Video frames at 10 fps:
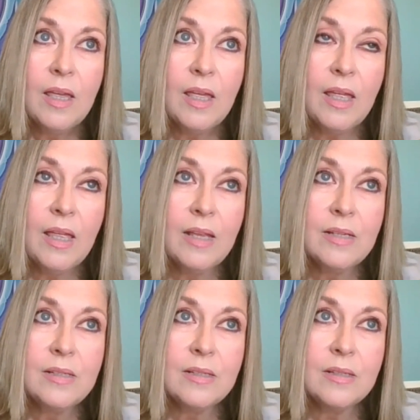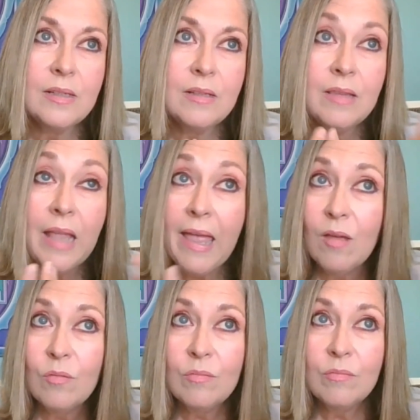and
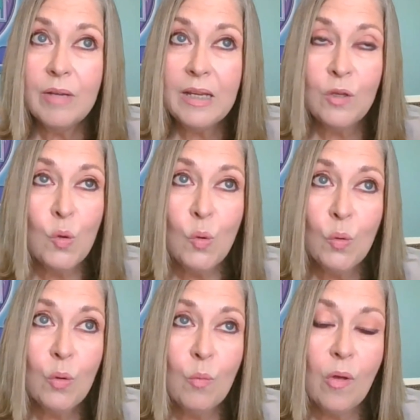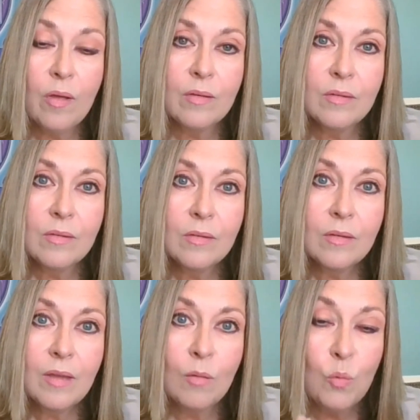now it no longer works,
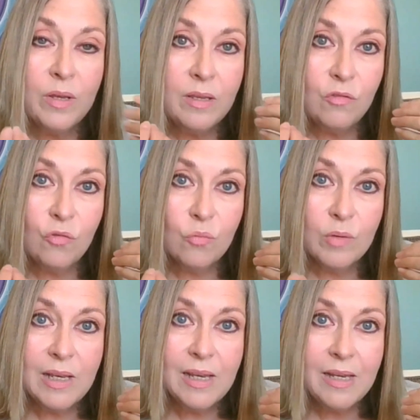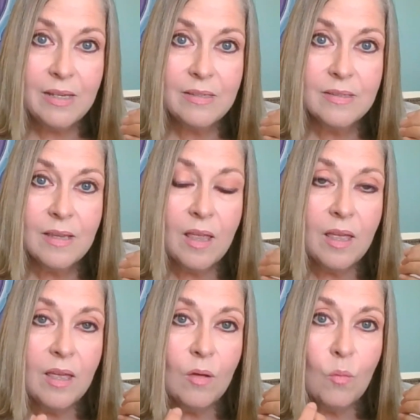and we need to release
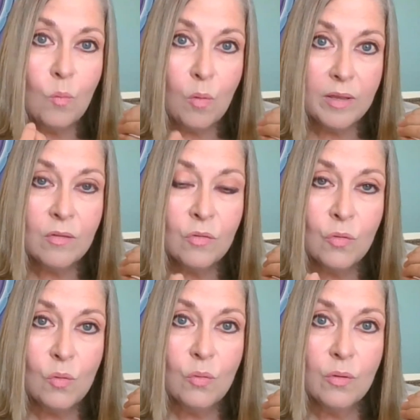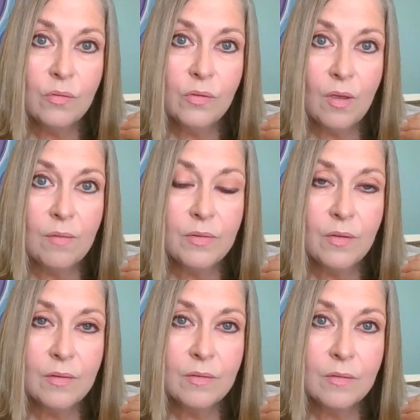what no longer serves
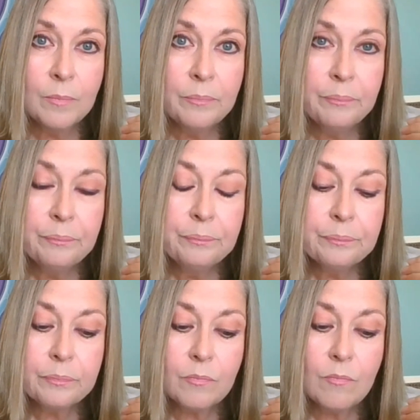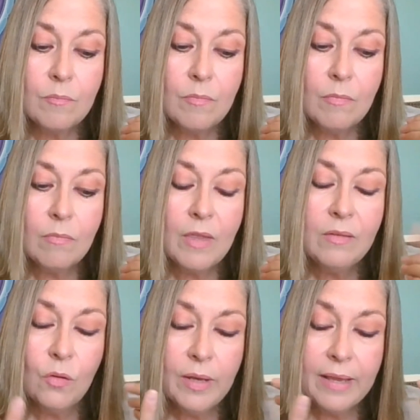us.
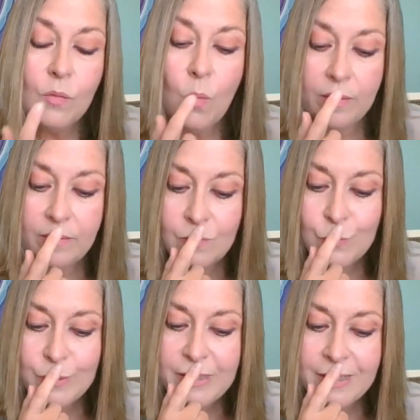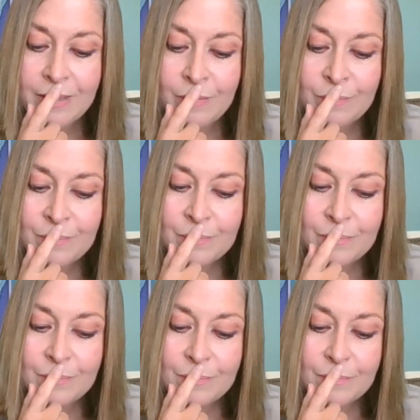So that's quite interesting.
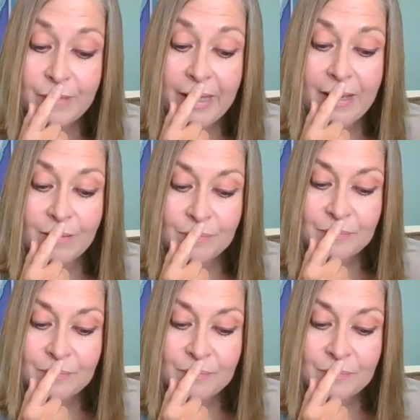Yeah.